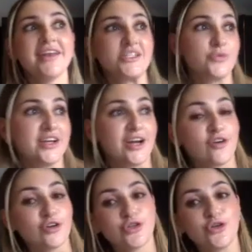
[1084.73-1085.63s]
next week I've
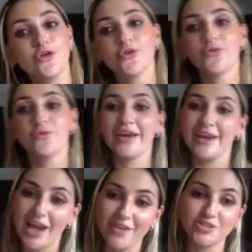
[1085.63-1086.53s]
got 2, the
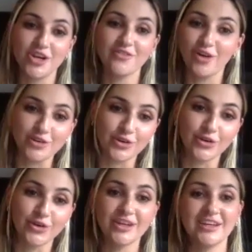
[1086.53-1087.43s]
weekend after I've got 2.